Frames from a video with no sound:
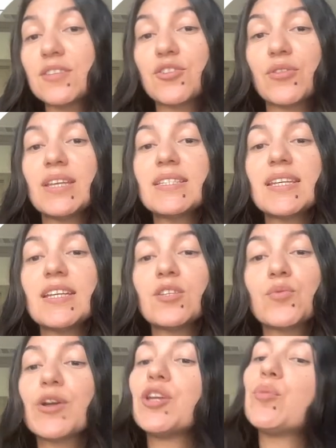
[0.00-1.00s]
So this
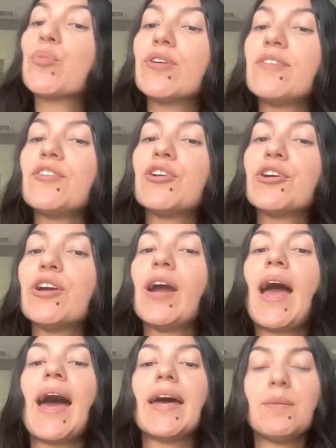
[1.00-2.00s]
is where you preview your
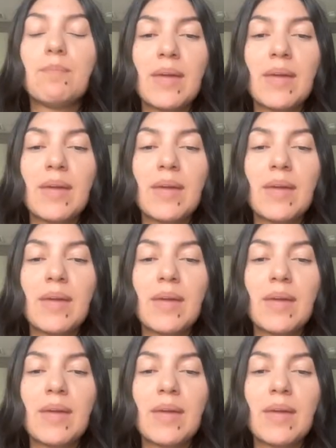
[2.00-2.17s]
ad.